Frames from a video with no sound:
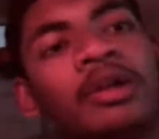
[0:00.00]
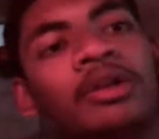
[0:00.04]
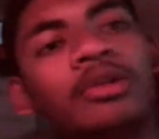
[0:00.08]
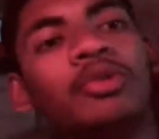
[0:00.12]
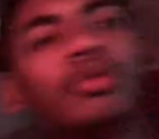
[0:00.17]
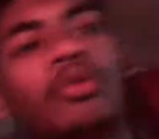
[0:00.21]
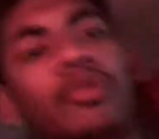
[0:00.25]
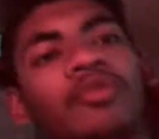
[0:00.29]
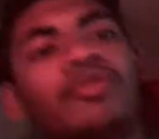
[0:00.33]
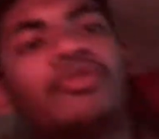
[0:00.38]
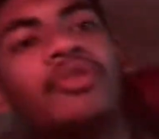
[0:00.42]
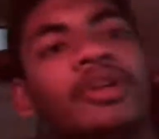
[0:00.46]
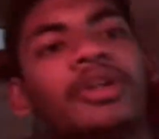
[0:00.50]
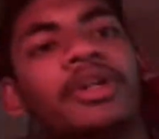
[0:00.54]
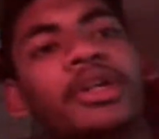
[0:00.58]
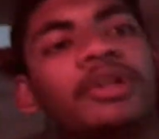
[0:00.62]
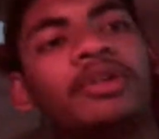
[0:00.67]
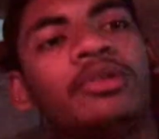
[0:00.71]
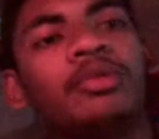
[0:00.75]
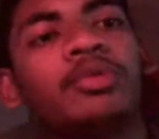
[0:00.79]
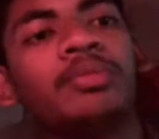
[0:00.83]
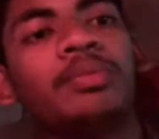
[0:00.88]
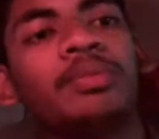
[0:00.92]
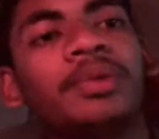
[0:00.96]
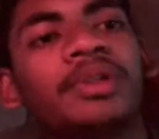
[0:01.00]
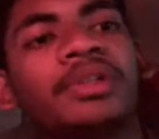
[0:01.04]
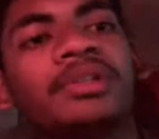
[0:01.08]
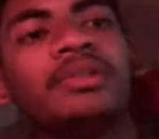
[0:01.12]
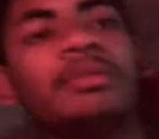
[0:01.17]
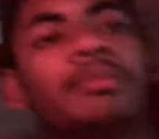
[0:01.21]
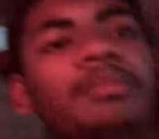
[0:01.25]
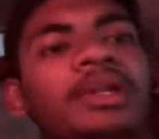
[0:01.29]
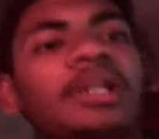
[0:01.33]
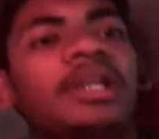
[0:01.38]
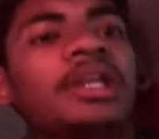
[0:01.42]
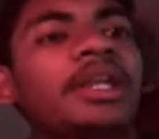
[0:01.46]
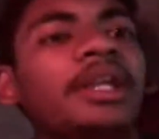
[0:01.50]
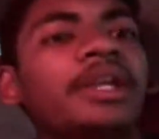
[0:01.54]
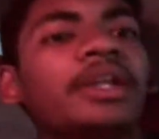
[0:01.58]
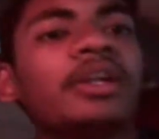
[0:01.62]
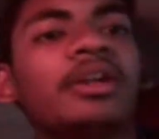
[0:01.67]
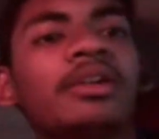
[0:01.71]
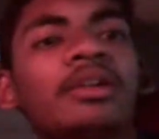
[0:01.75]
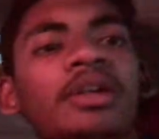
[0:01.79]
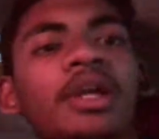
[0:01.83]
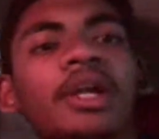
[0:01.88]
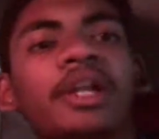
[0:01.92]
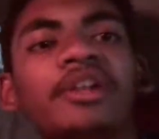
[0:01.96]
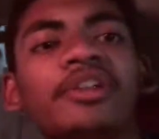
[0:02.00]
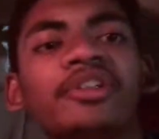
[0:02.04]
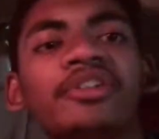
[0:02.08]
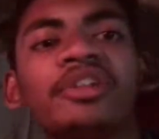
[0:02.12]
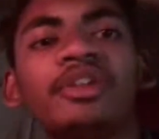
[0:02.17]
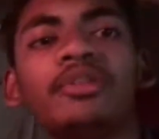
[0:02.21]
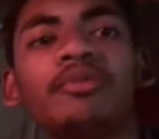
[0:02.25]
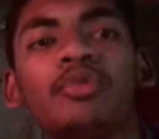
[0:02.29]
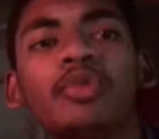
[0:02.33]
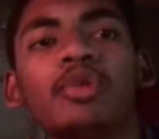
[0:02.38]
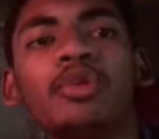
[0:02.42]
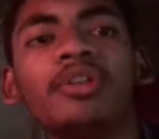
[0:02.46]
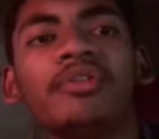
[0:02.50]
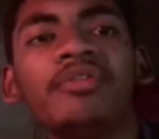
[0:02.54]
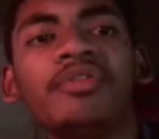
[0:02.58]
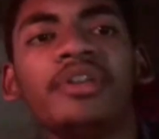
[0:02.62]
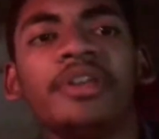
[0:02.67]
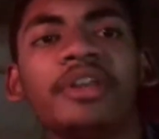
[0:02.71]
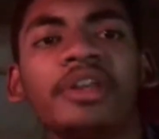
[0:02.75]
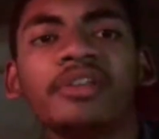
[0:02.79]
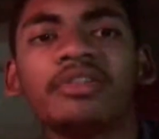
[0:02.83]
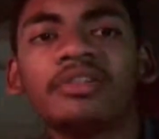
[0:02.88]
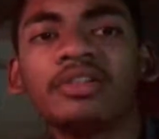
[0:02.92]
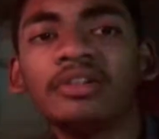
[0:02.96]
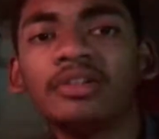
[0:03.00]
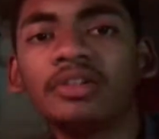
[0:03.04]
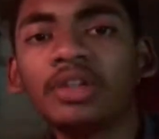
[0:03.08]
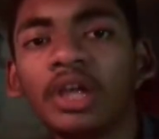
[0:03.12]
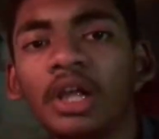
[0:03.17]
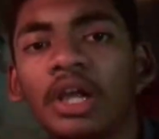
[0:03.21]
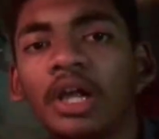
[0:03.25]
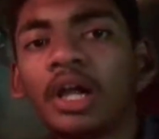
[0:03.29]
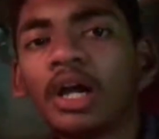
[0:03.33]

Don't forget to press the bell icon and receive notifications.